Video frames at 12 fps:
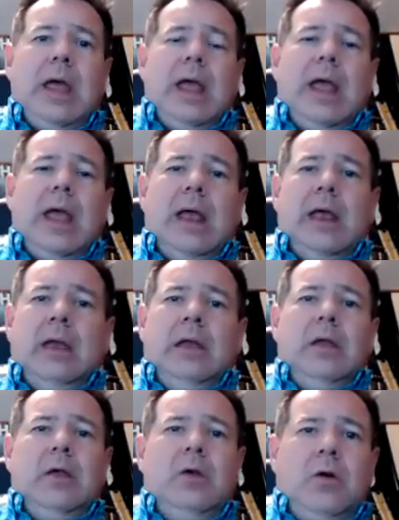and
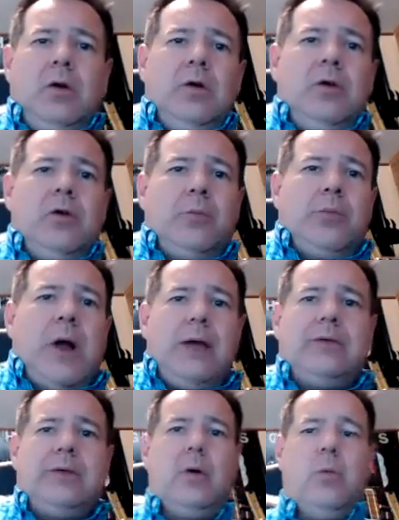you're
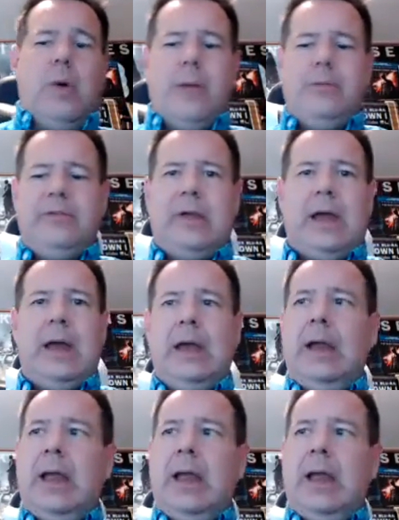browsing a website,